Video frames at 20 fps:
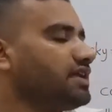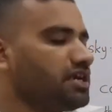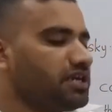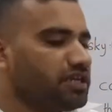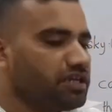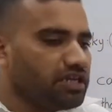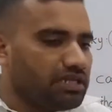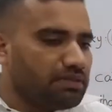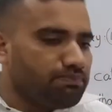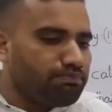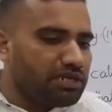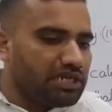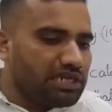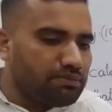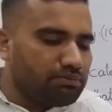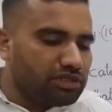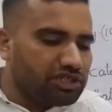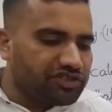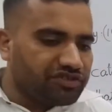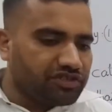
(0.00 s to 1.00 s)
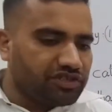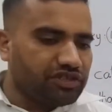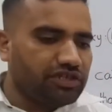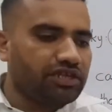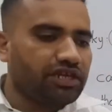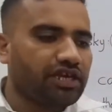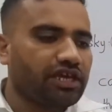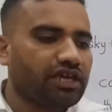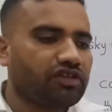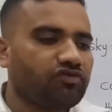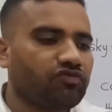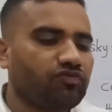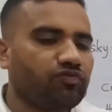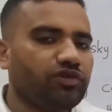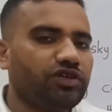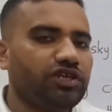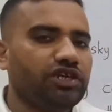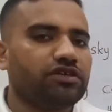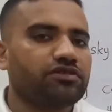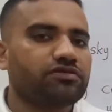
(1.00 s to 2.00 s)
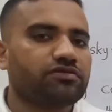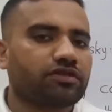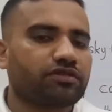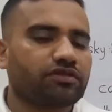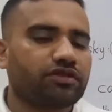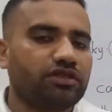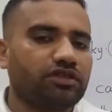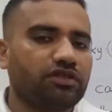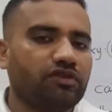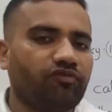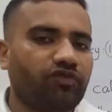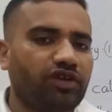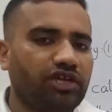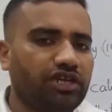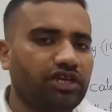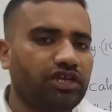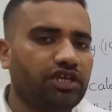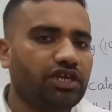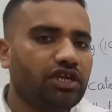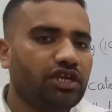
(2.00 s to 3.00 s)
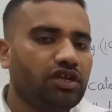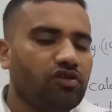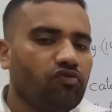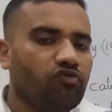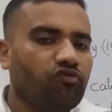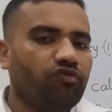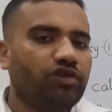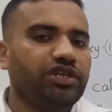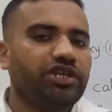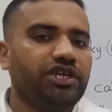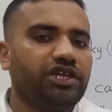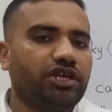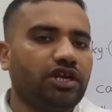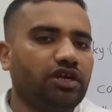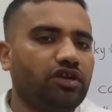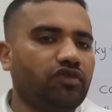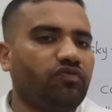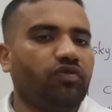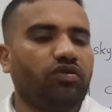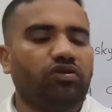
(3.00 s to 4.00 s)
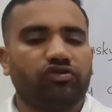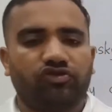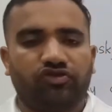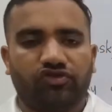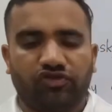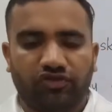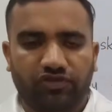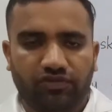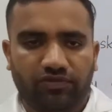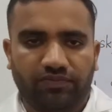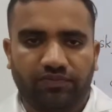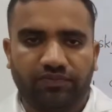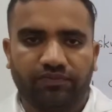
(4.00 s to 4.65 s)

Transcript: And in minimalist syntax, we are discussing the very, very advanced